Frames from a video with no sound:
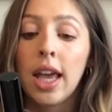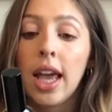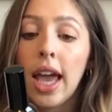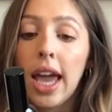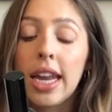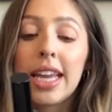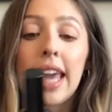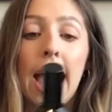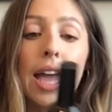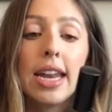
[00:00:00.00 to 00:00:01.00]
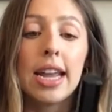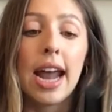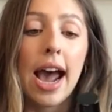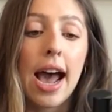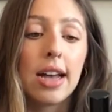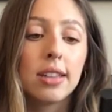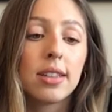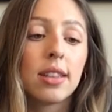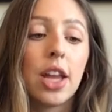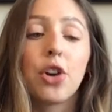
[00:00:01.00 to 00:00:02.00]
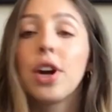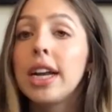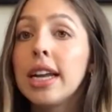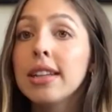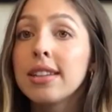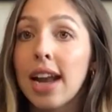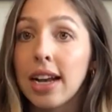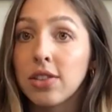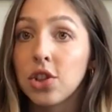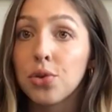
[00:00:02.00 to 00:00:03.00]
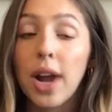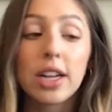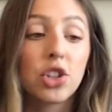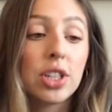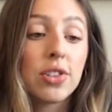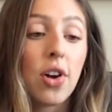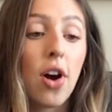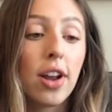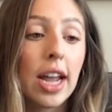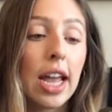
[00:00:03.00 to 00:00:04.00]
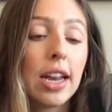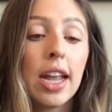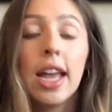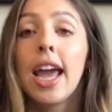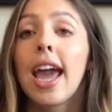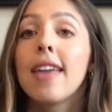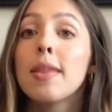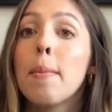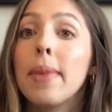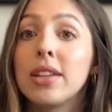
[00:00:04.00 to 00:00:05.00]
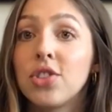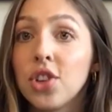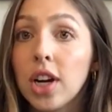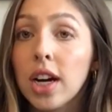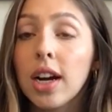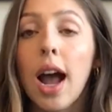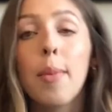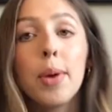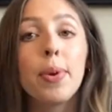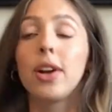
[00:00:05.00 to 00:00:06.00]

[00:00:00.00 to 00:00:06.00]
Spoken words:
And again, it has the ingredients, it has the directions on it. And the mister, I'm gonna put it